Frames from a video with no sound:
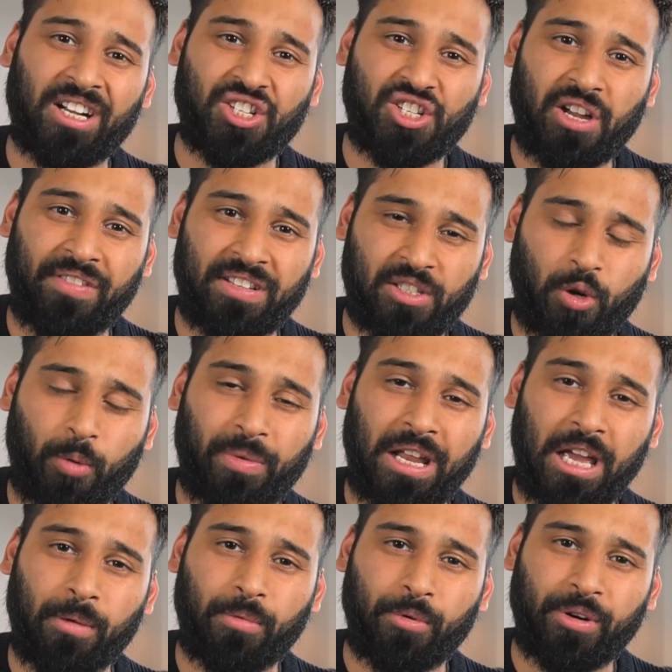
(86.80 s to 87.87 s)
are JavaScript
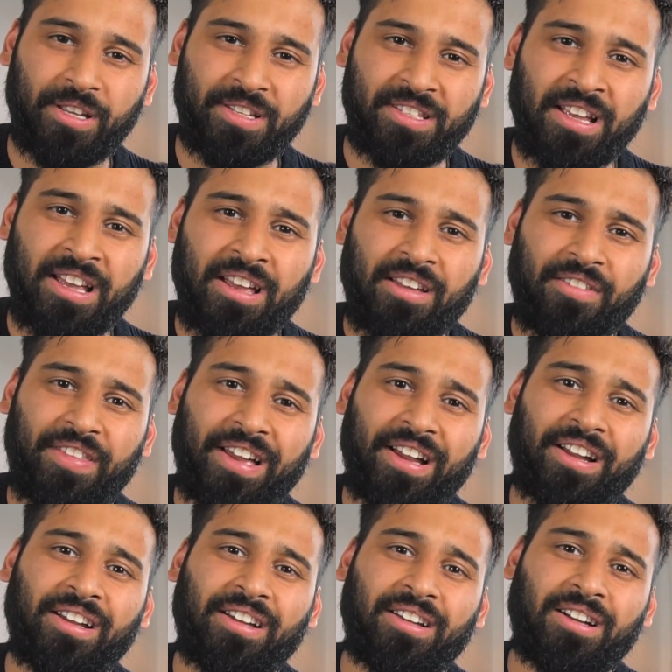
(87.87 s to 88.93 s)
libraries,
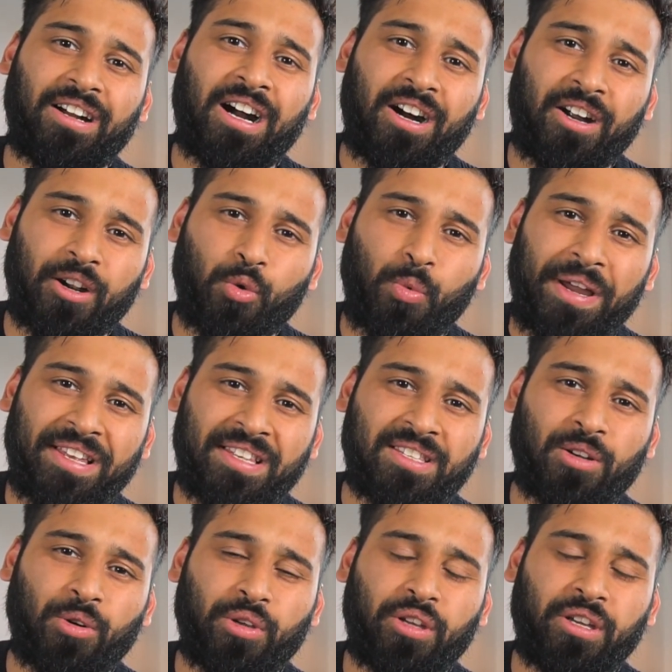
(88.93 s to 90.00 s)
there are ways
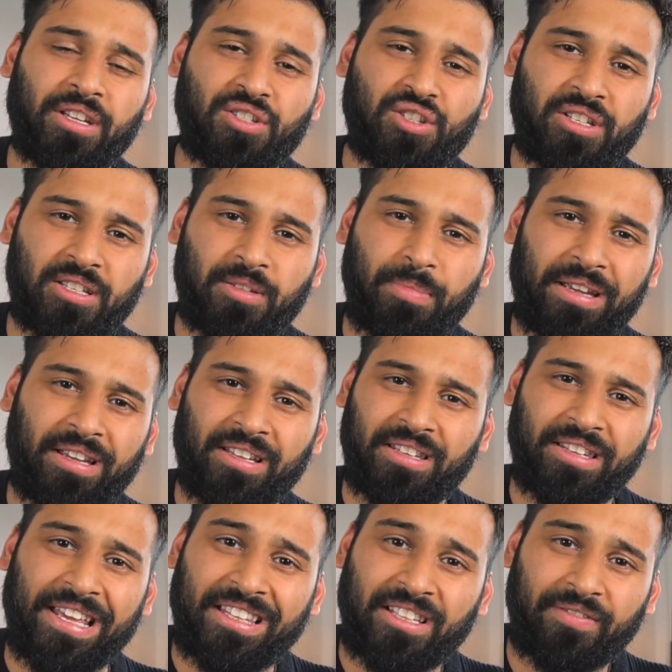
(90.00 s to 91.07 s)
how you can just make it
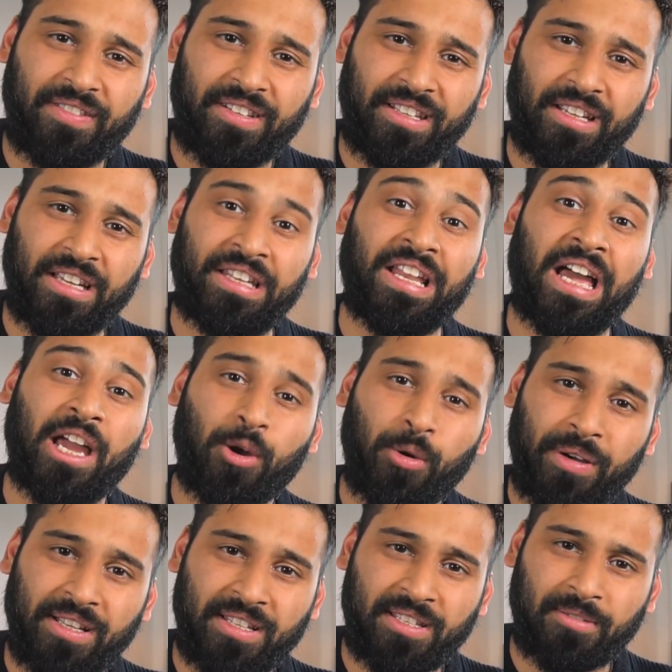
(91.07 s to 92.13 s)
natively in
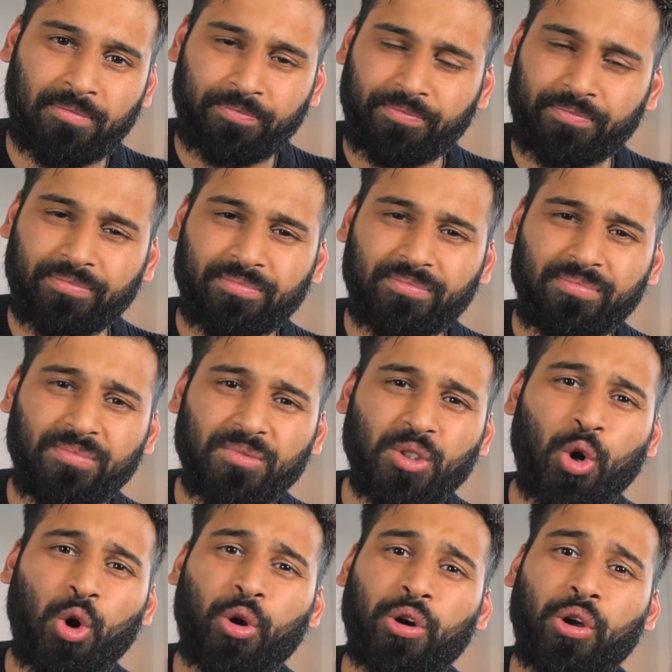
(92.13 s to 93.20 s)
iOS
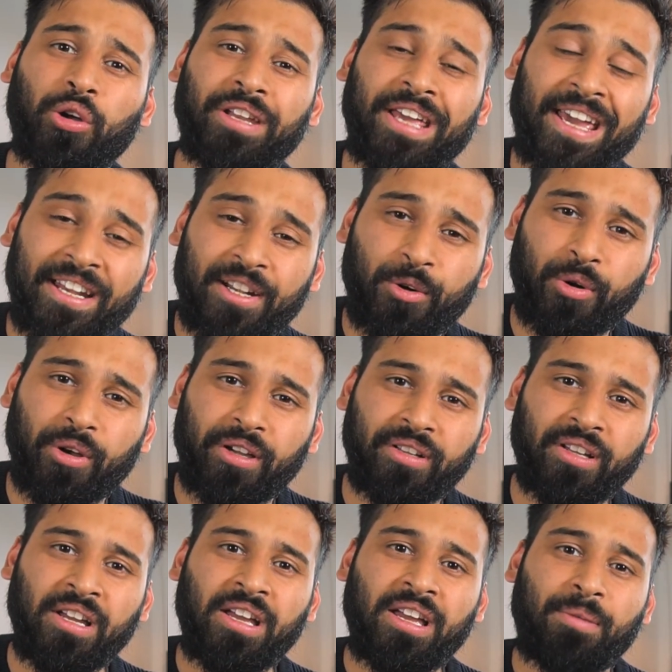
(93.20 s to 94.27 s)
or on
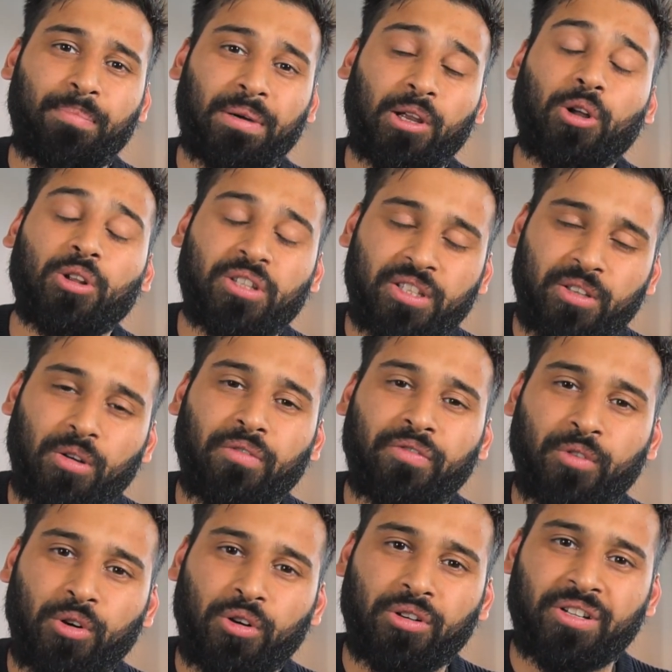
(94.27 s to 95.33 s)
Android, but also of
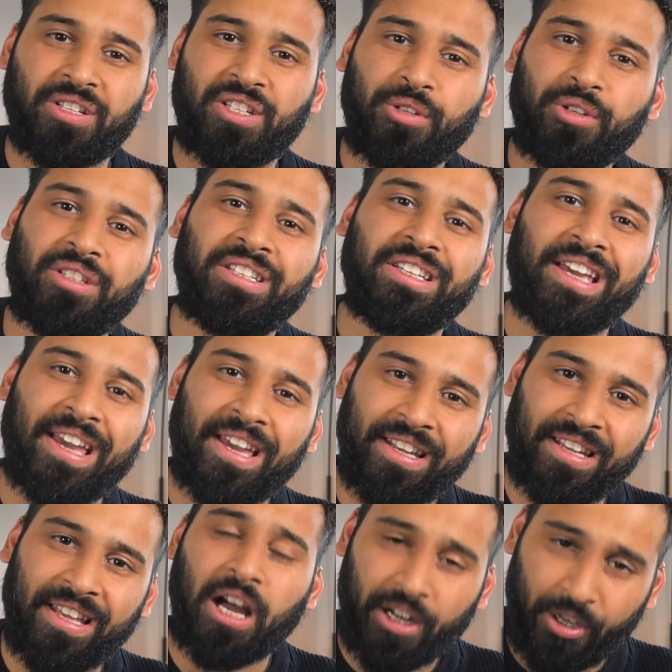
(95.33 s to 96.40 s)
course Unity
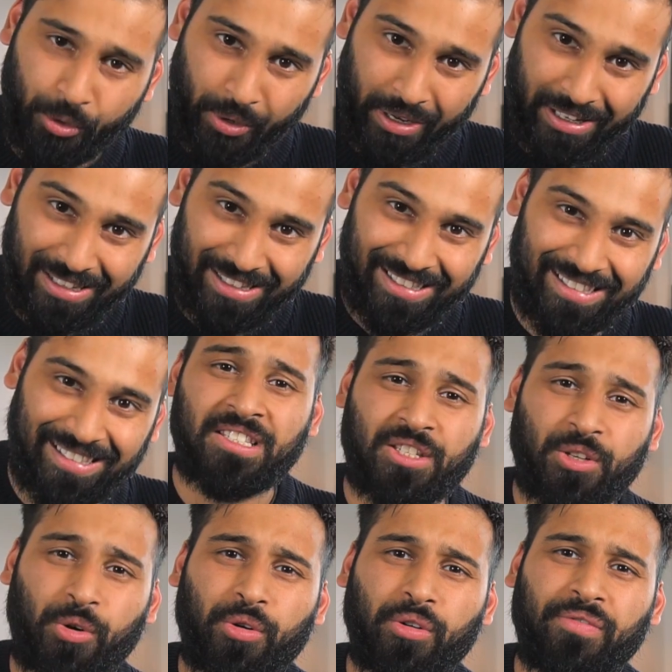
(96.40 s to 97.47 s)
and Unreal.
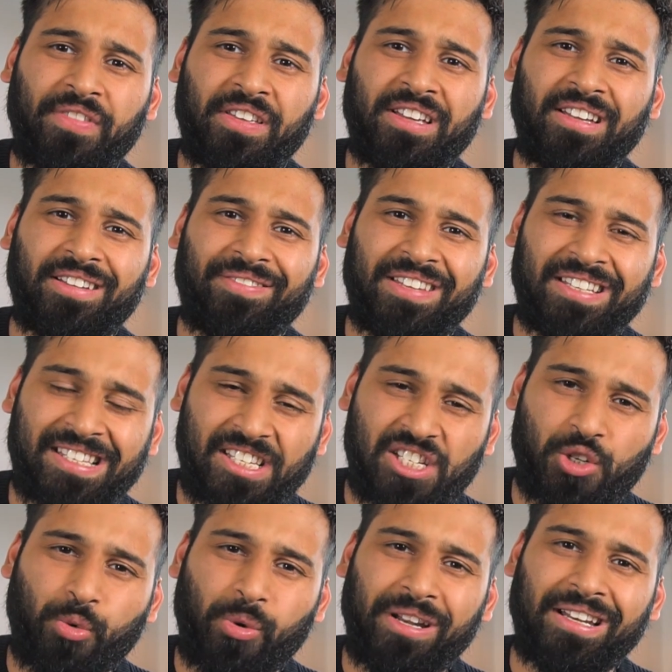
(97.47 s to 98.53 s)
So the
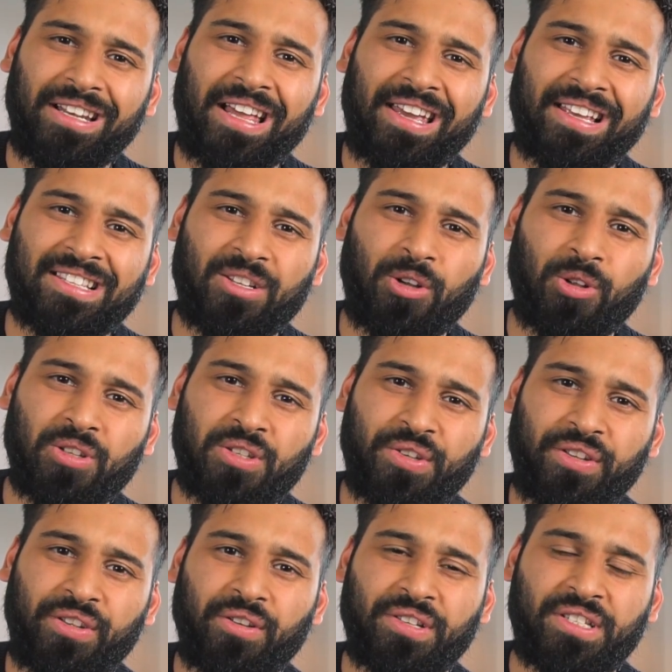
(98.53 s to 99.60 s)
decision really lies
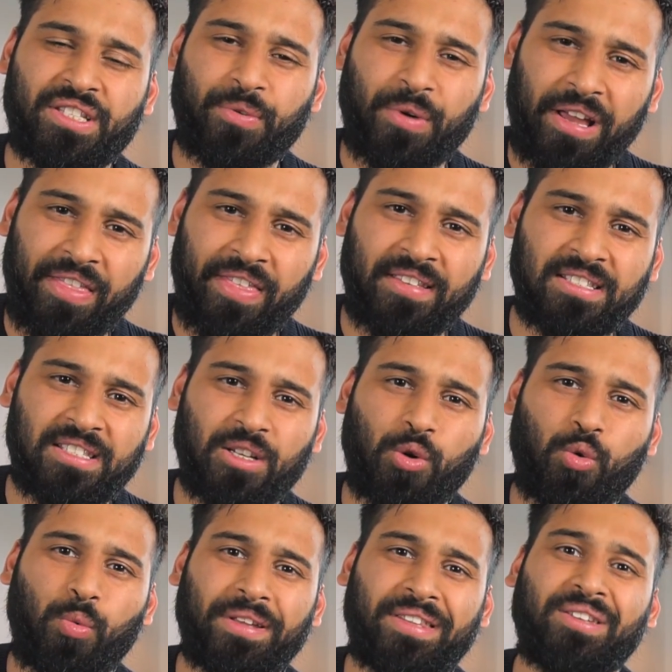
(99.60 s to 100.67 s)
also in your strength. So
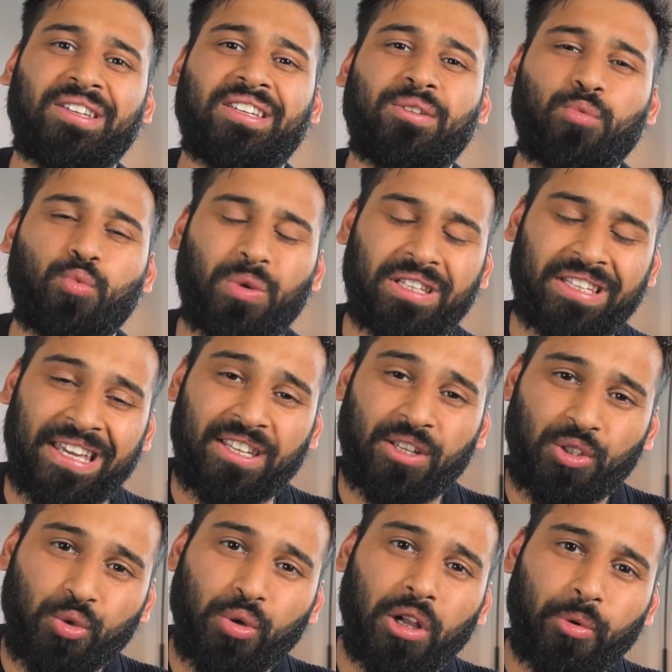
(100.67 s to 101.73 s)
what you what can you
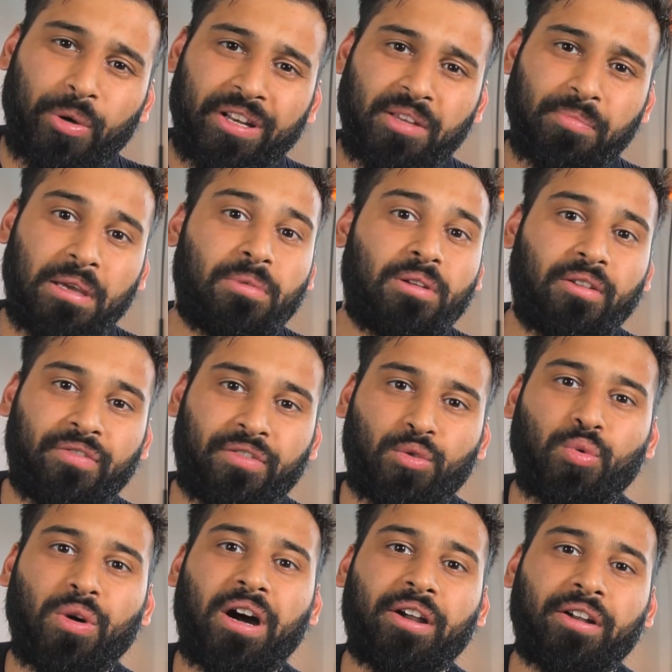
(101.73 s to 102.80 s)
do already? Maybe if
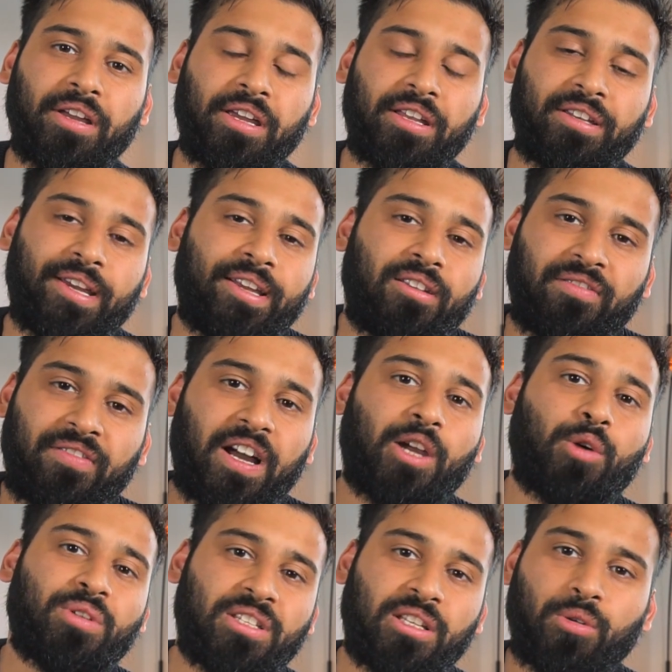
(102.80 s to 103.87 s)
you are a native
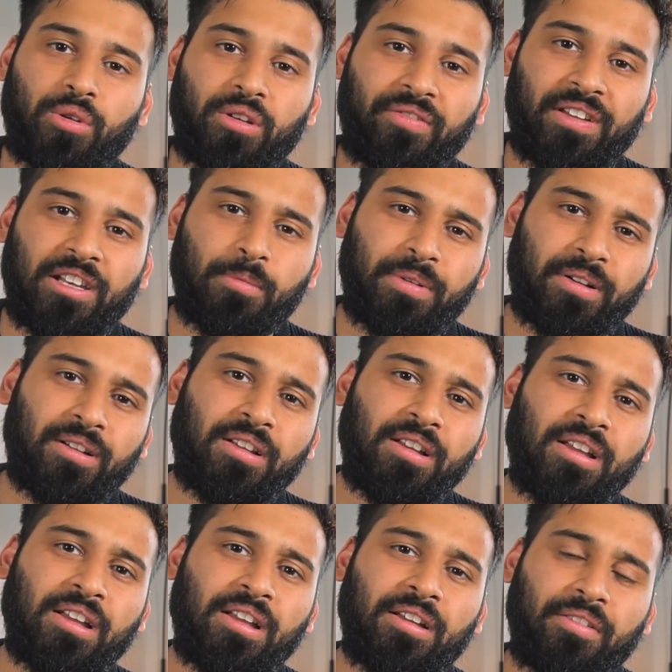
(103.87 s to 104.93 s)
iOS developer,
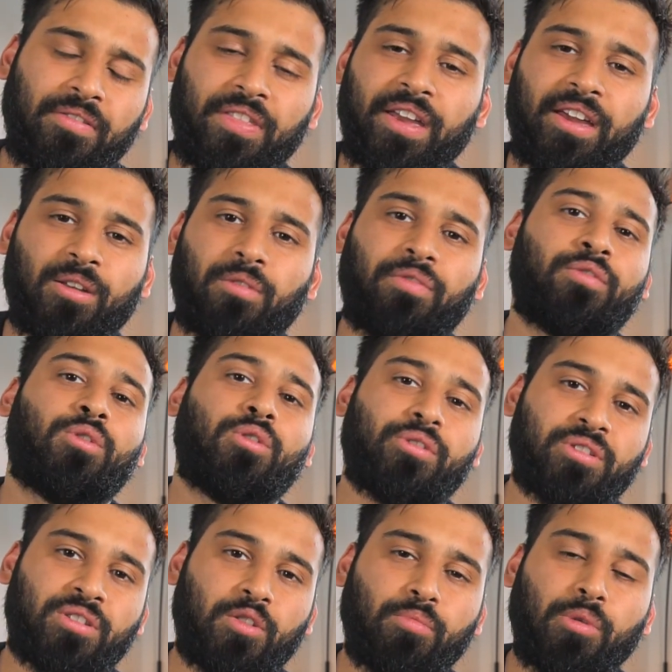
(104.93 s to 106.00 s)
then of
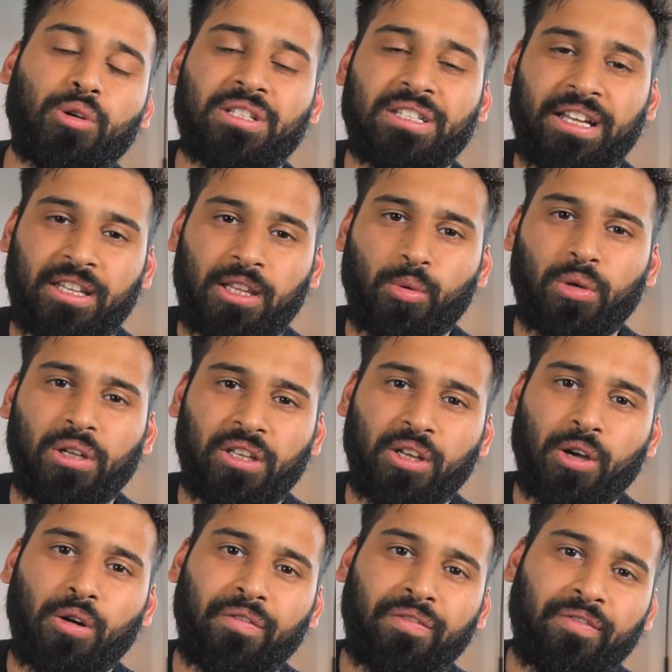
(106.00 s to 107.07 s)
course you most likely will
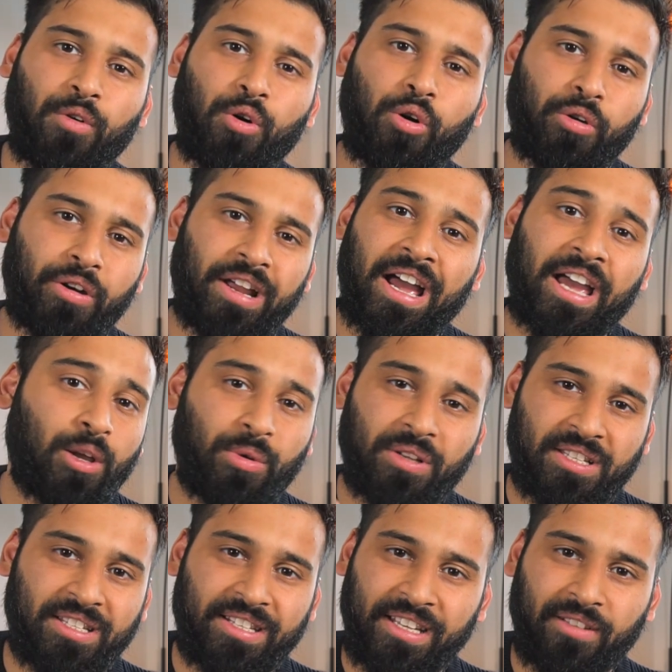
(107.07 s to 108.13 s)
go for
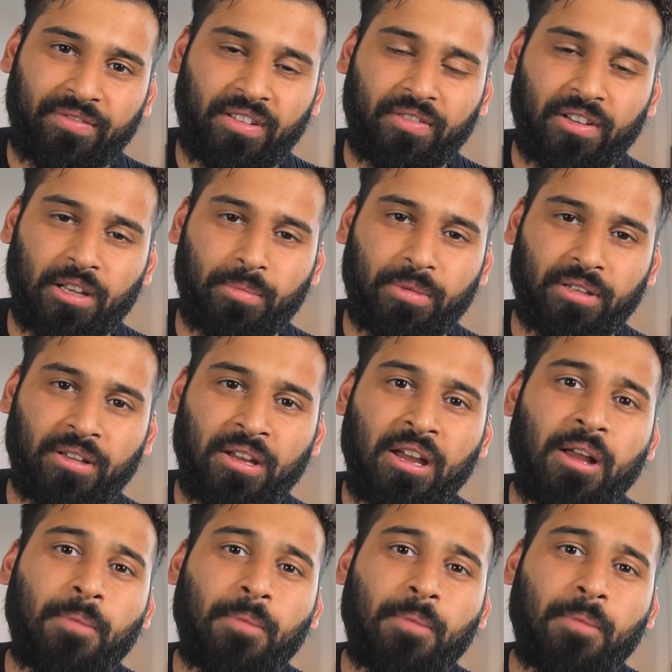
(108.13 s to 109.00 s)
iOS native development.